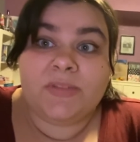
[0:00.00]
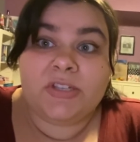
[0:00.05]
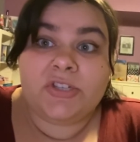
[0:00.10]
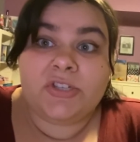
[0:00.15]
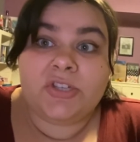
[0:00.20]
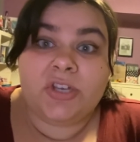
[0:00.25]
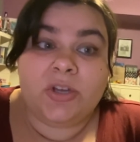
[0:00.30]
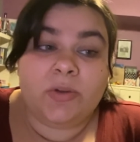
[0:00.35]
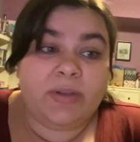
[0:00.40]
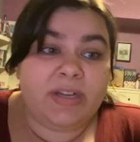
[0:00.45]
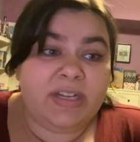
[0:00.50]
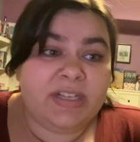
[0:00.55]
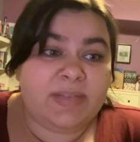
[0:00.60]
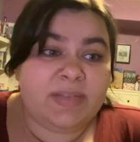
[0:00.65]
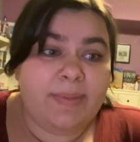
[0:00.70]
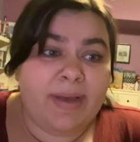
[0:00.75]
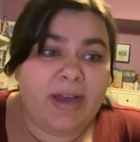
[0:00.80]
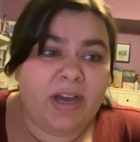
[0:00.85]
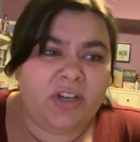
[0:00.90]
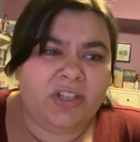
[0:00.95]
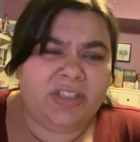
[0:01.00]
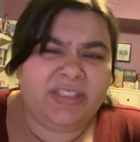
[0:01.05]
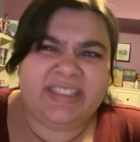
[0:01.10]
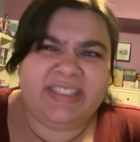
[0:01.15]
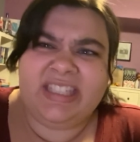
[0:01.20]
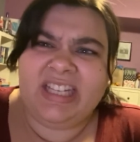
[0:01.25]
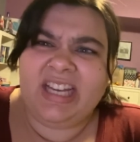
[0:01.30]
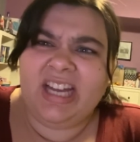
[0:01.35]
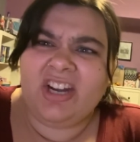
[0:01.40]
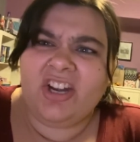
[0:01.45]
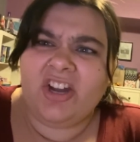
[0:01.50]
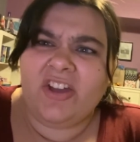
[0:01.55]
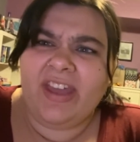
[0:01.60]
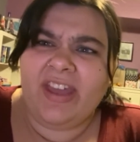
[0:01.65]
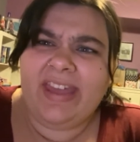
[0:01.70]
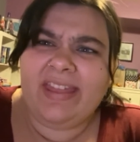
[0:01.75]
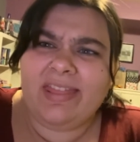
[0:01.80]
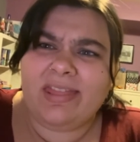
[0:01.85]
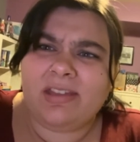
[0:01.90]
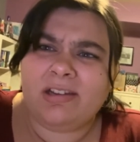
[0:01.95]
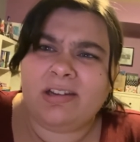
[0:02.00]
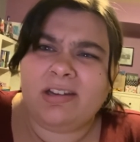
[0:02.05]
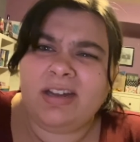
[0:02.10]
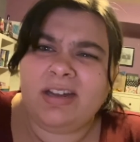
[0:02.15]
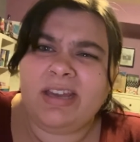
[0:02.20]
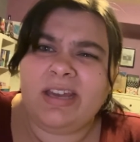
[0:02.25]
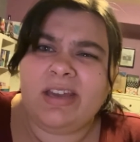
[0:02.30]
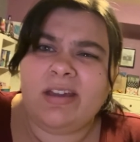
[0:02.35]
So it is about, 8:30